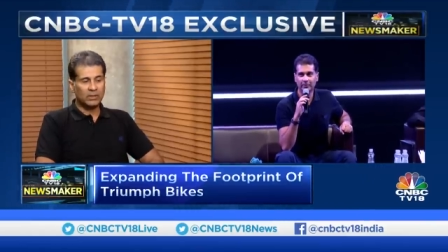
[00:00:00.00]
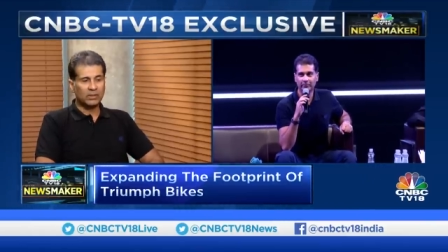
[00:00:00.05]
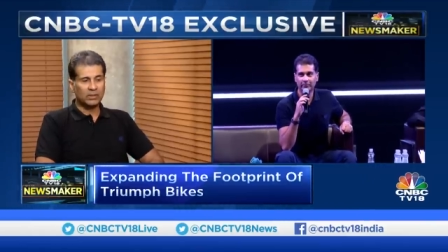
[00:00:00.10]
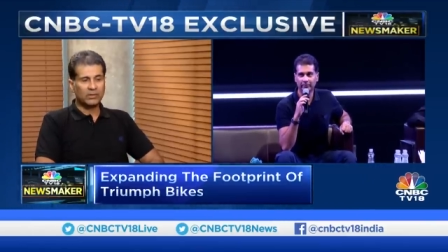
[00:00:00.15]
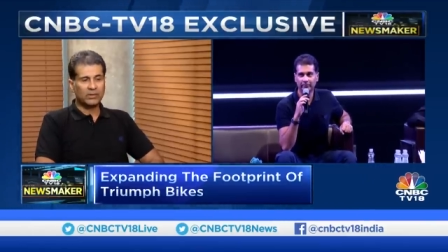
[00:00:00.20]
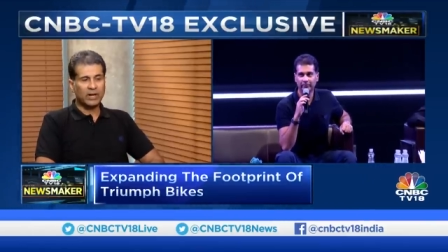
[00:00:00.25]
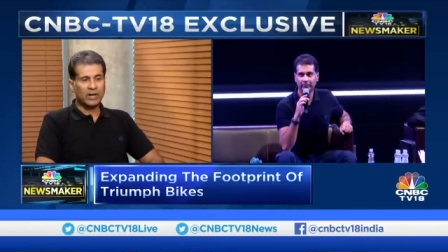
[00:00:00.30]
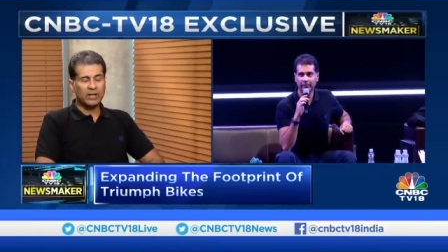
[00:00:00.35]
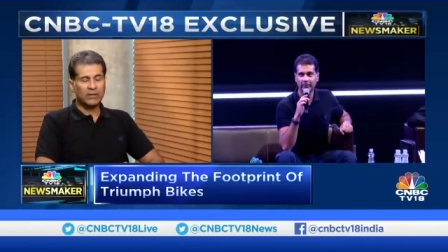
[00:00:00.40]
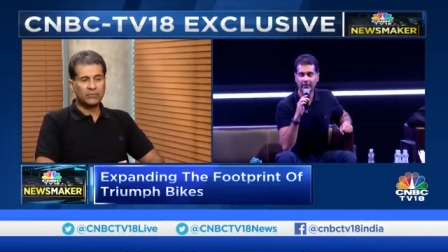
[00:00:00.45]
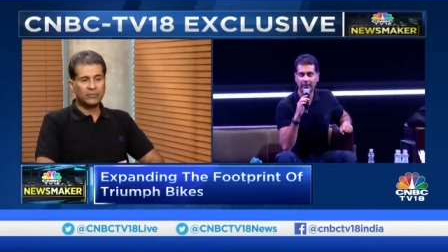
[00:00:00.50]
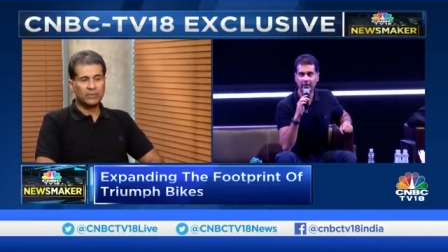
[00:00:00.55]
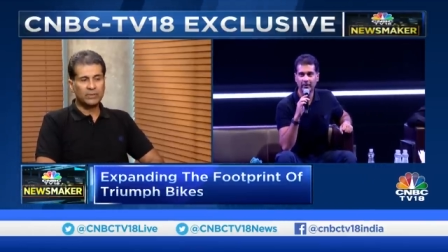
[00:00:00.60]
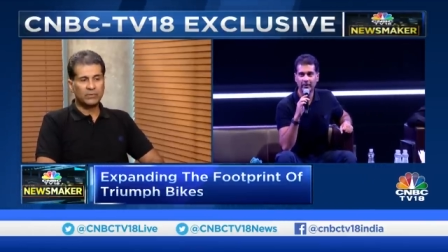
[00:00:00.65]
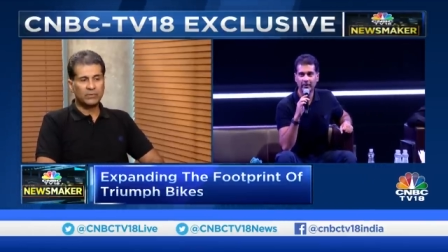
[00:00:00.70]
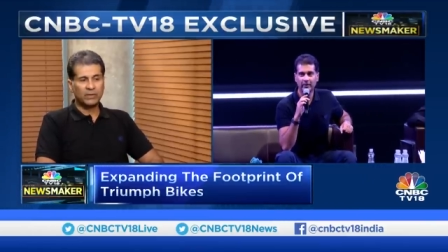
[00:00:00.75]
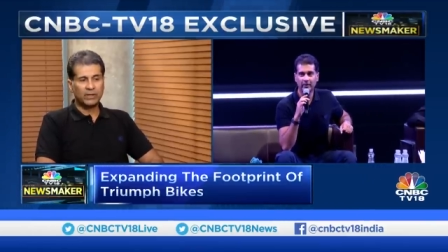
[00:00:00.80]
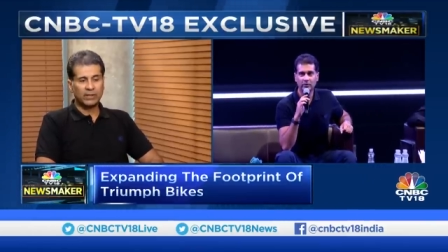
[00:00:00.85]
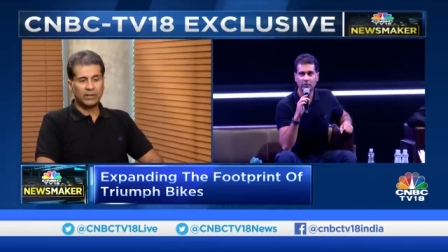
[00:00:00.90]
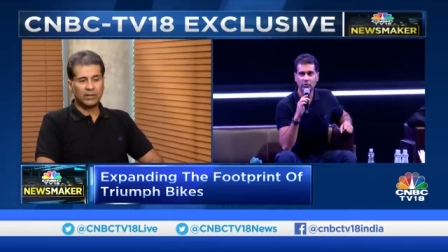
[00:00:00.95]
uh, Triumph
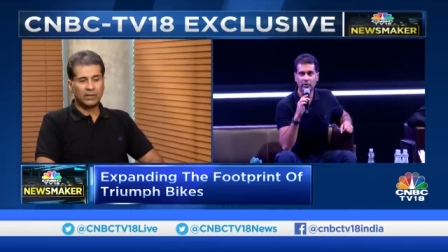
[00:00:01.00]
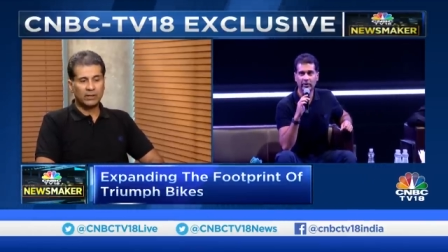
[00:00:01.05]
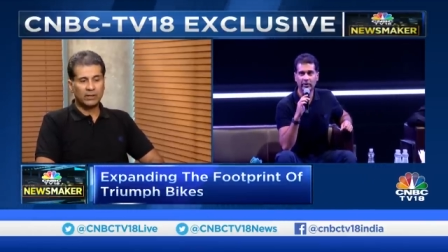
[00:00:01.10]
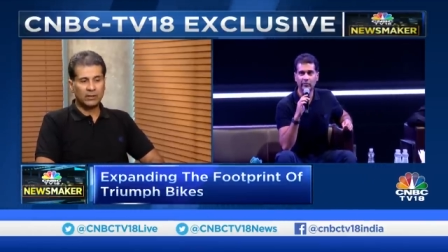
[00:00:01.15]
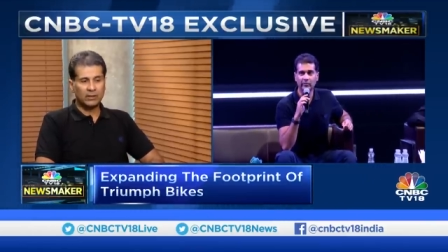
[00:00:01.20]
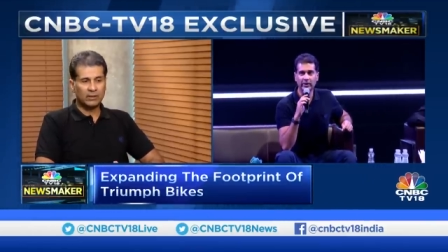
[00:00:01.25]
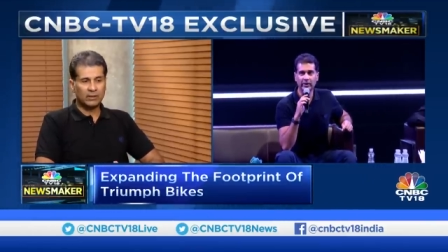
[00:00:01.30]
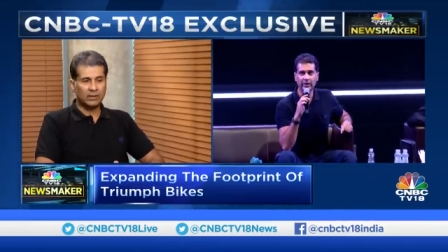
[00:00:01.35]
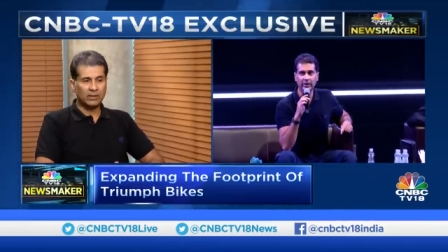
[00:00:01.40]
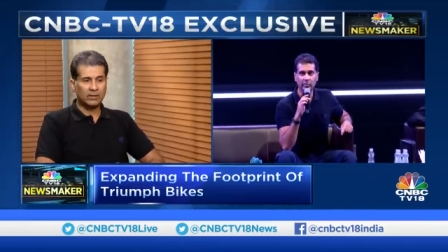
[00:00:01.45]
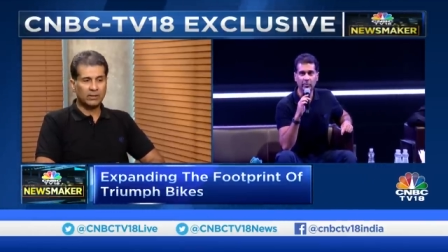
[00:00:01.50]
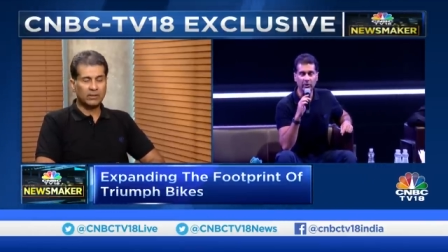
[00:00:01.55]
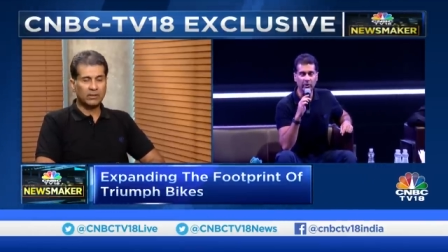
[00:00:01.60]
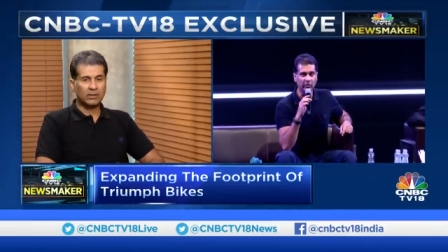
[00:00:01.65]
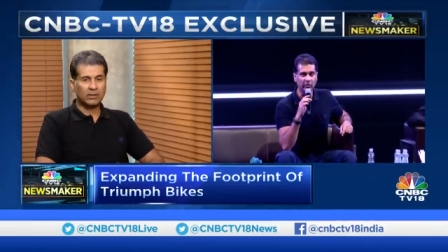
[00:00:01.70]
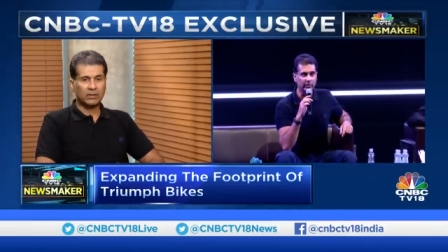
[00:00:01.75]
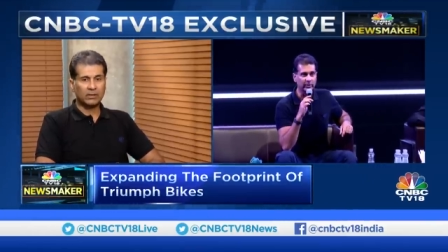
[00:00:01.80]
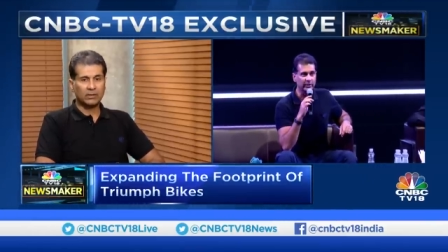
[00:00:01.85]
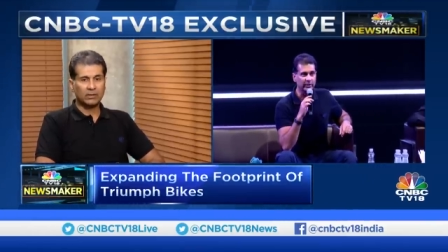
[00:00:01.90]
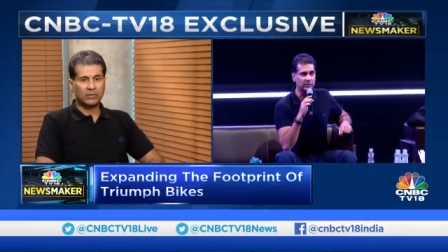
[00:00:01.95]
is very clear that
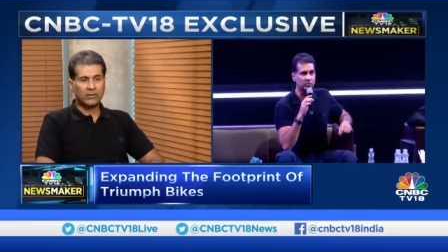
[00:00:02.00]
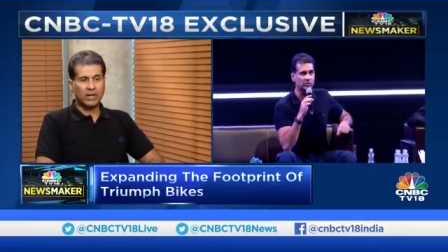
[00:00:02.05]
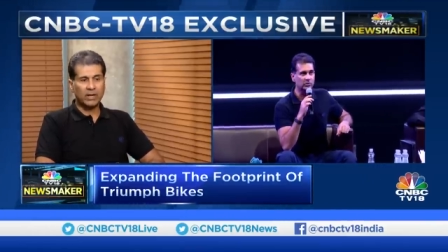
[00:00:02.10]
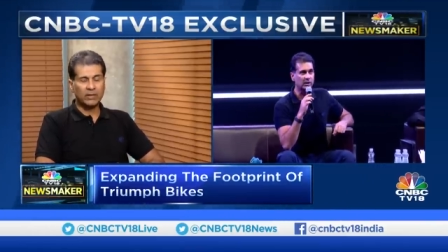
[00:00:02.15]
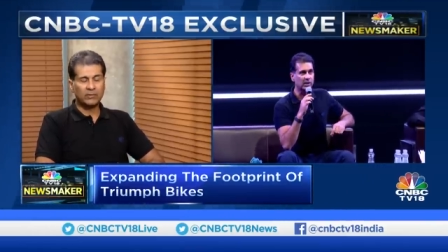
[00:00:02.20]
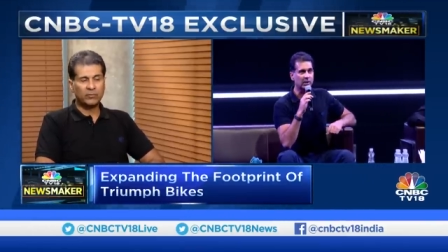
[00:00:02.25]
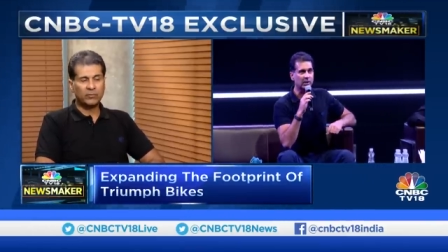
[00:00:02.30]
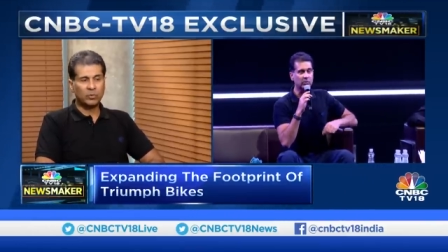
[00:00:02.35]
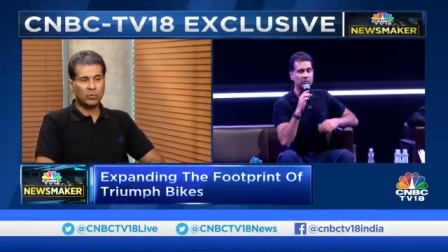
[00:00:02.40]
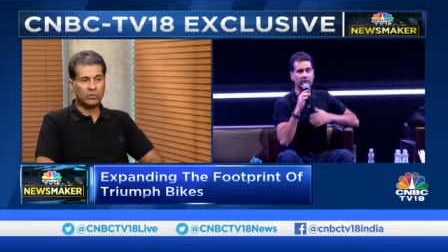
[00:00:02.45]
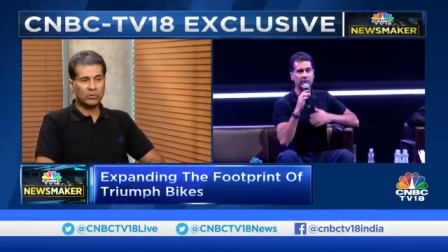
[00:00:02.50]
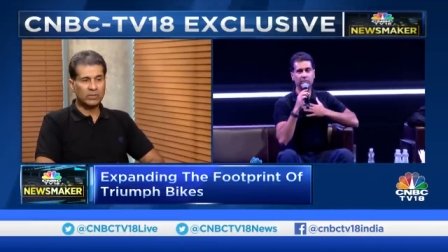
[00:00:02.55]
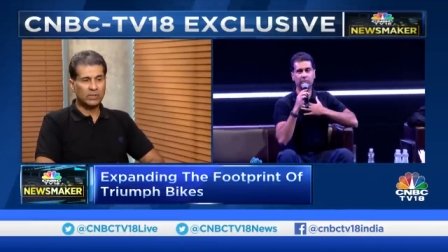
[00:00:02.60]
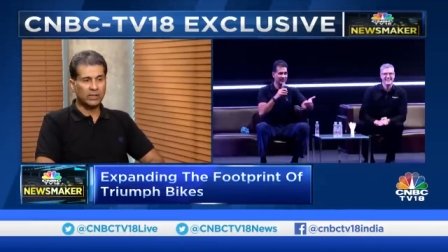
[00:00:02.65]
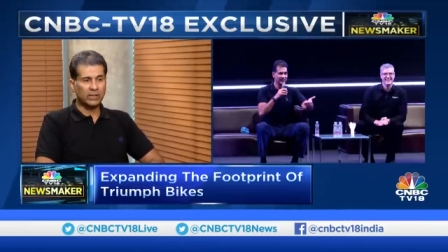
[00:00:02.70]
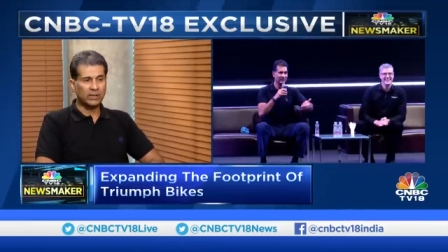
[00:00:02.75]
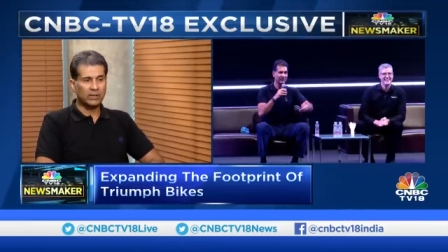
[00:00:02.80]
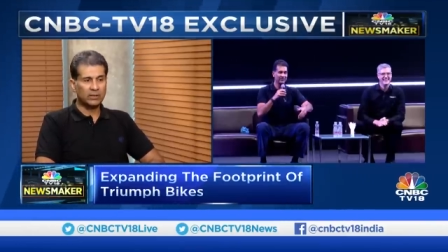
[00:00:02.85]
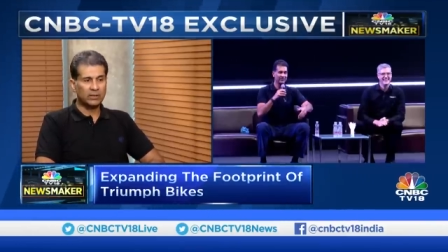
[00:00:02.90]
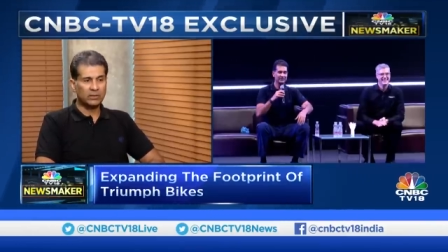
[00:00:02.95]
uh, Triumph
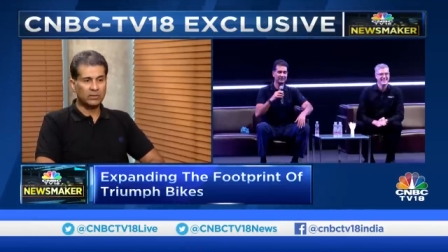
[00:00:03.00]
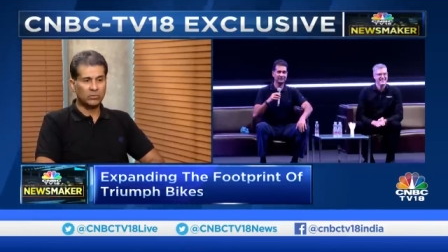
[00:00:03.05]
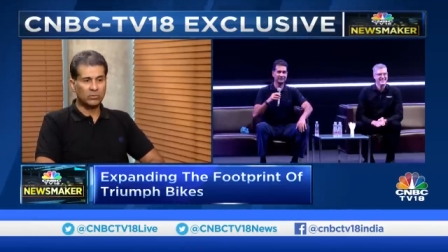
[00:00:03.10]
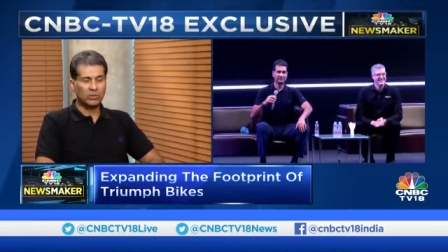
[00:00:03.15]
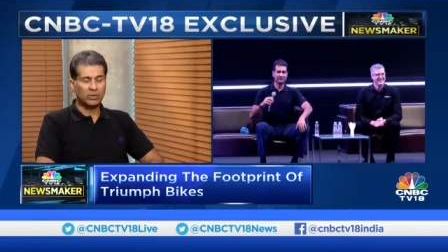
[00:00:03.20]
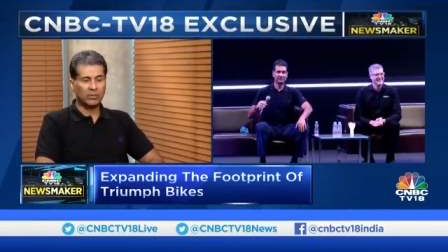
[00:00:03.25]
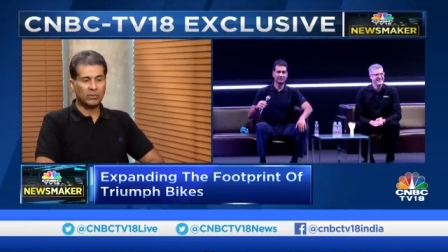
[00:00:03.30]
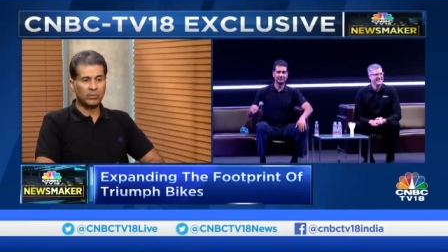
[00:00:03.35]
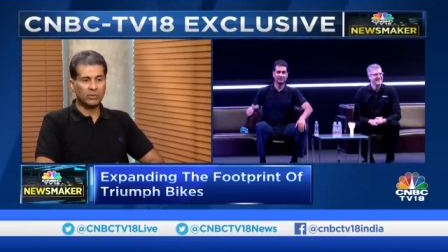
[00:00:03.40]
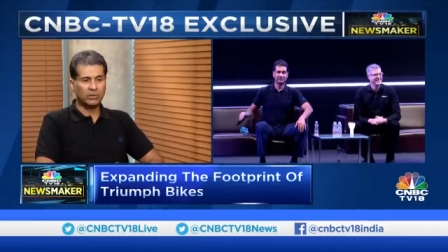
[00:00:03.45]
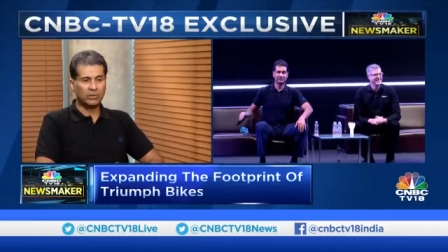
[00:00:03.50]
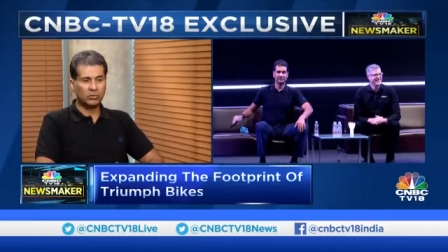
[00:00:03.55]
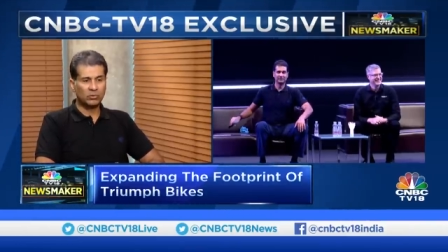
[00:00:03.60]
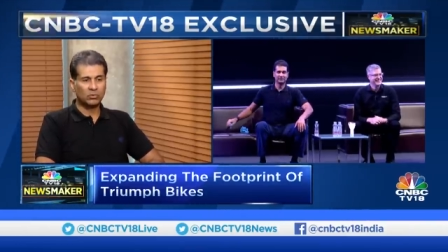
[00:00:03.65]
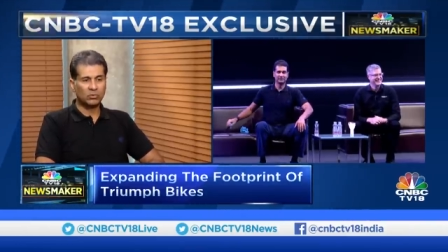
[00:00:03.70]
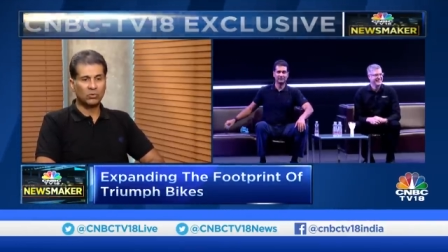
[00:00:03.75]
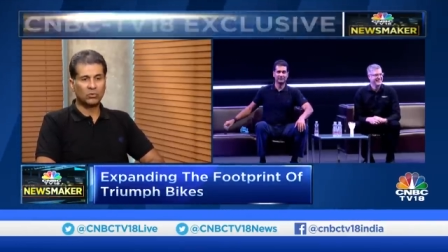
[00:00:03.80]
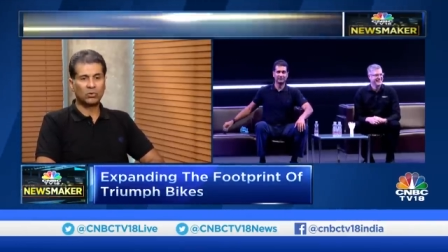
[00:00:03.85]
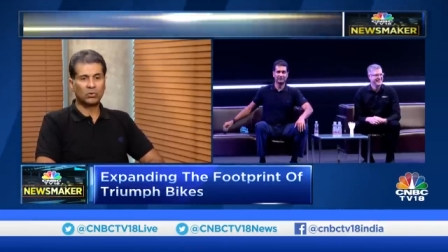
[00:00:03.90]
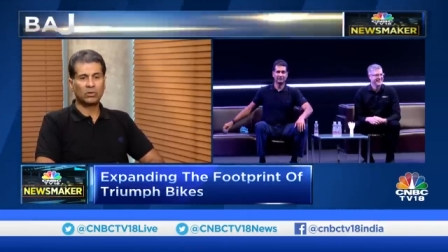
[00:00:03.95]
motorcycles will be
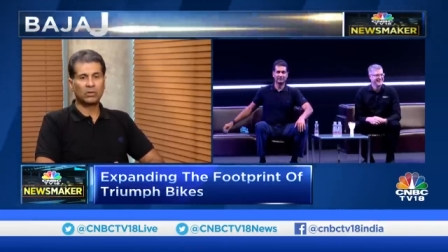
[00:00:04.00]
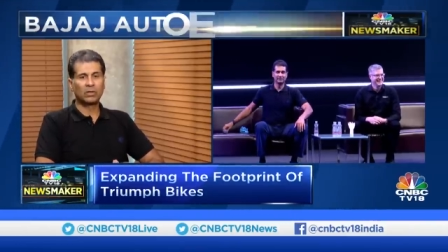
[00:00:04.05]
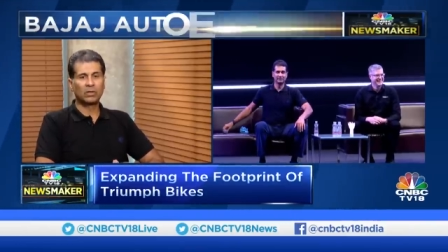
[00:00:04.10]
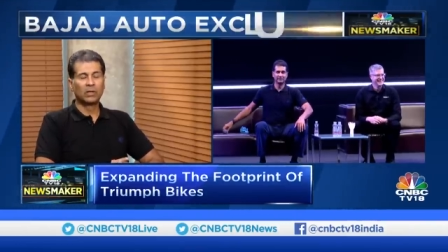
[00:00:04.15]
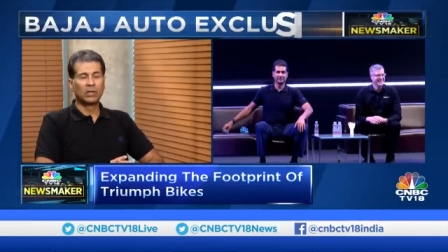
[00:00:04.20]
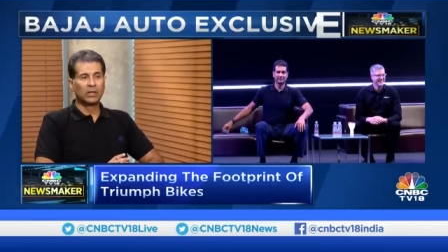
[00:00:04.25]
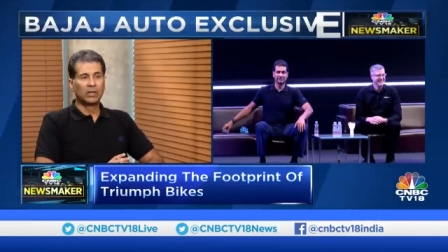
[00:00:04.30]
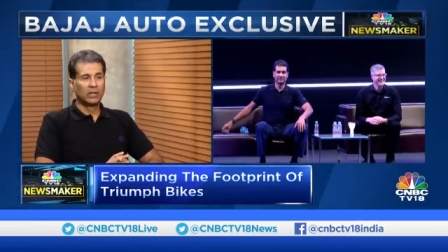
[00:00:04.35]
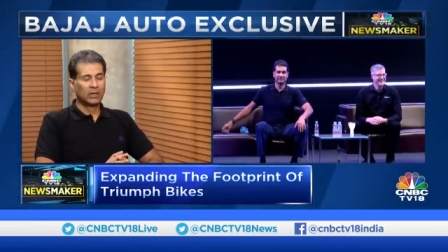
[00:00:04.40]
sold